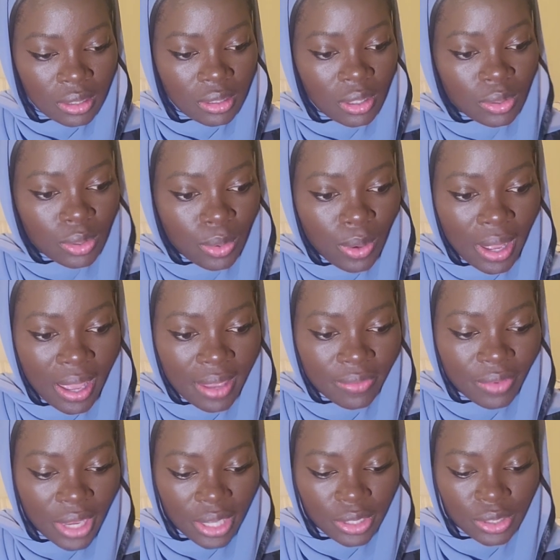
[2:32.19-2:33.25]
Dr.
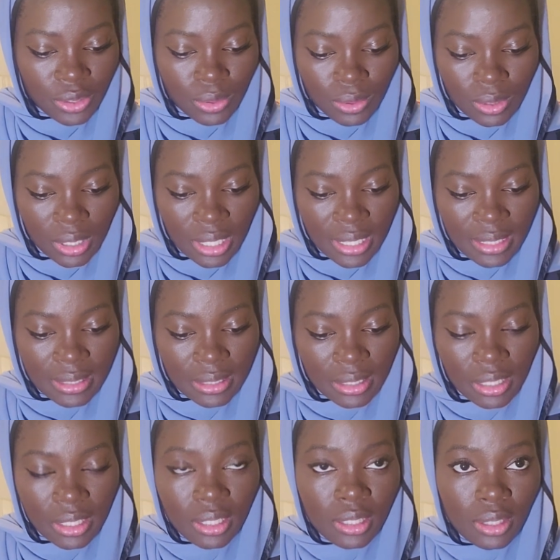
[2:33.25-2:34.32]
Haifa Yunus.
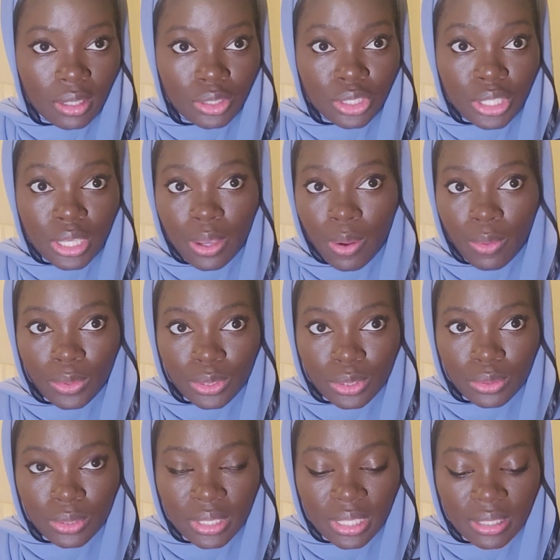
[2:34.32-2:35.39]
She
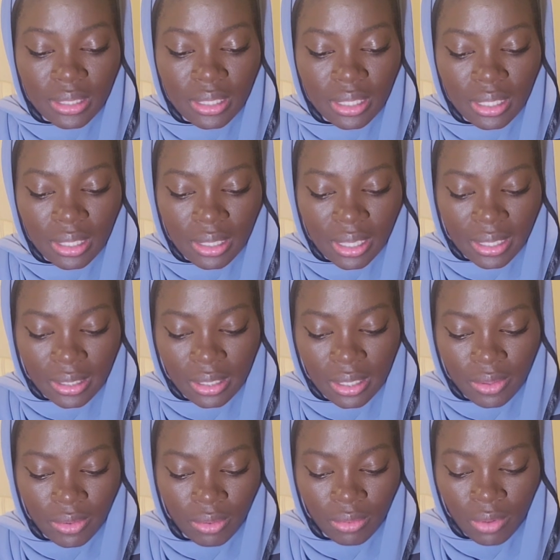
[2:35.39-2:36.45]
also did
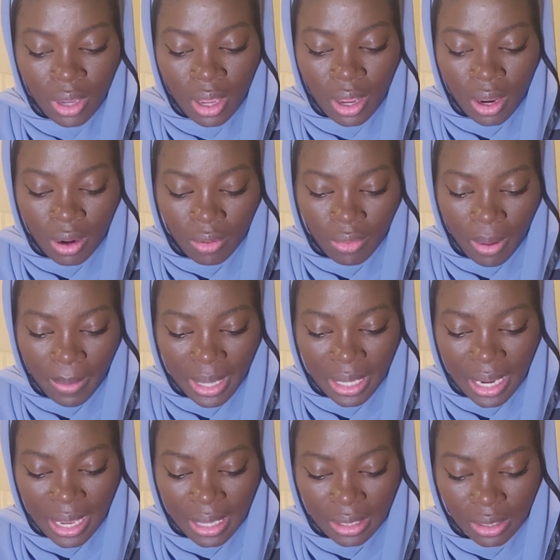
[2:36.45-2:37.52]
the
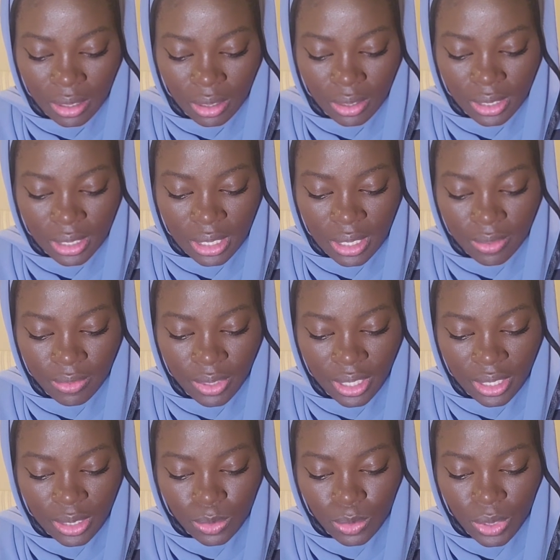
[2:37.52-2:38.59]
Ramadan
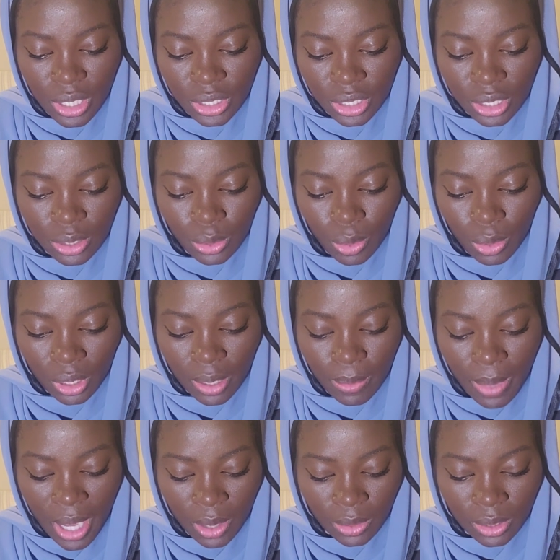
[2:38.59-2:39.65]
series where she talked
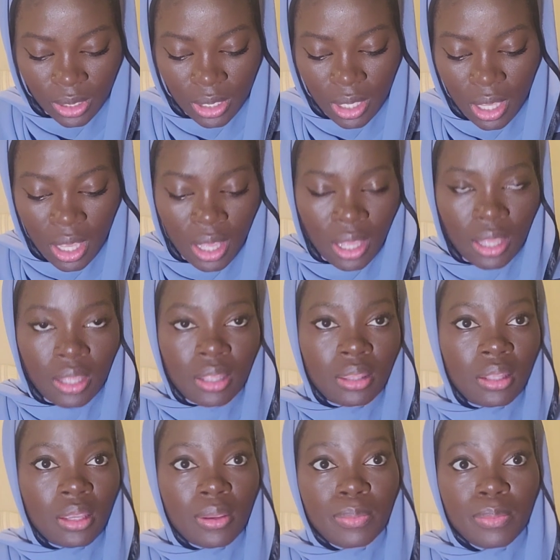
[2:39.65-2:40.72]
about
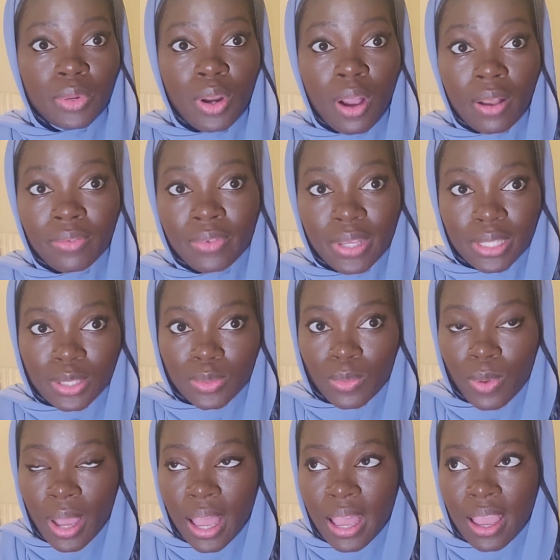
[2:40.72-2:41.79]
the prophet's
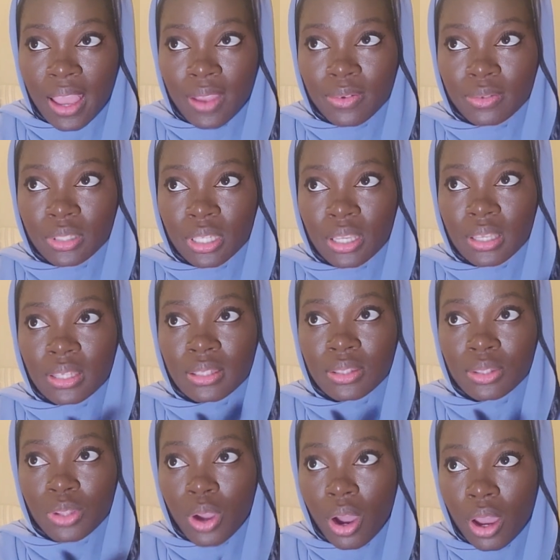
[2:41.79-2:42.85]
wives, his
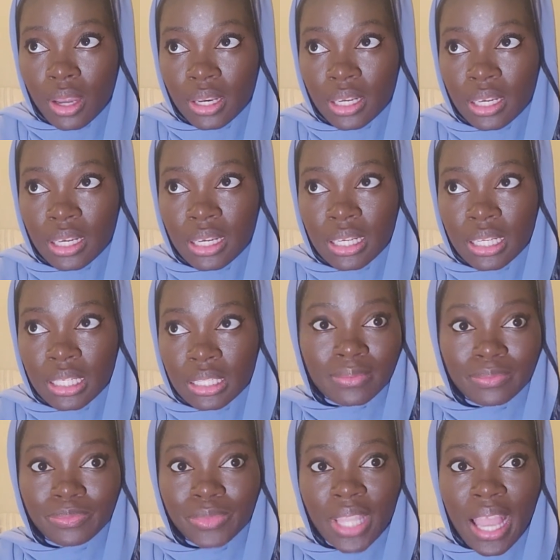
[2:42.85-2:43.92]
daughters,
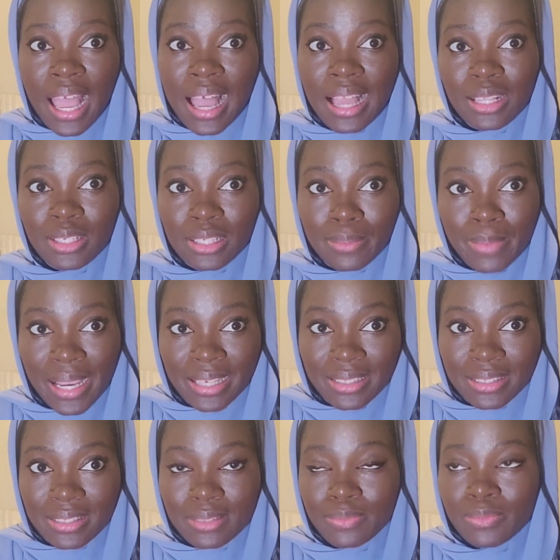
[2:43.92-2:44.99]
Halal
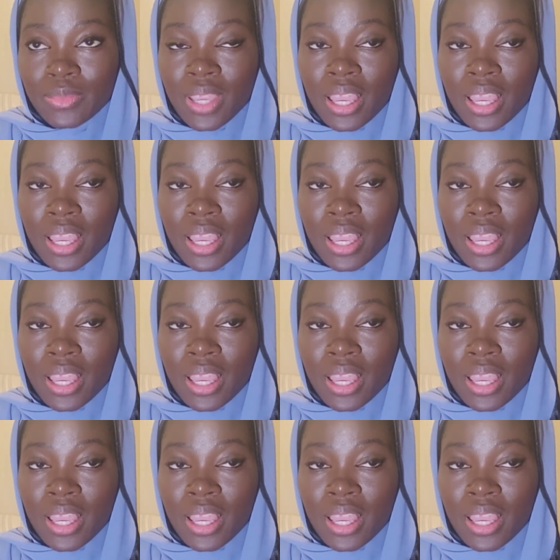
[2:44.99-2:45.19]
Bites.